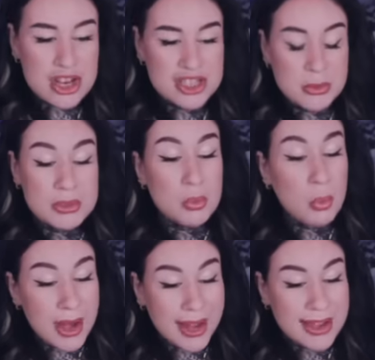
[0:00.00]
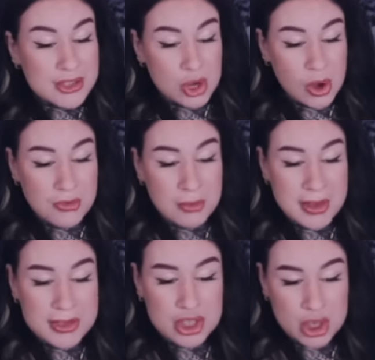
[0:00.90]
She was willing to offer
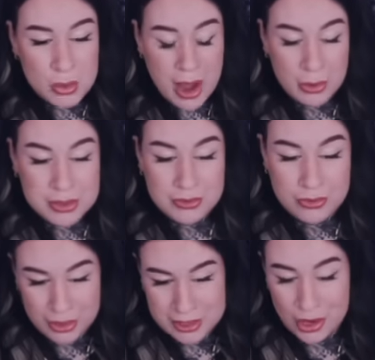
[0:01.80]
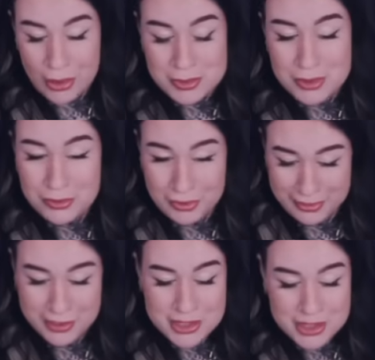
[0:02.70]
me two hours of free time to
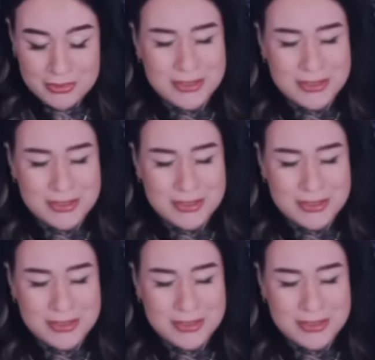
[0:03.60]
finish.